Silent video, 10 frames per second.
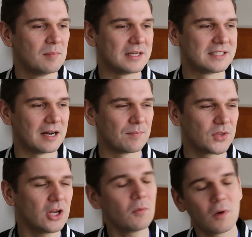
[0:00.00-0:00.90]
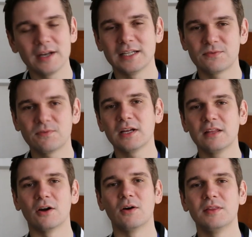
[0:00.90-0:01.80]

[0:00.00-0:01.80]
But you know what, it's funny though,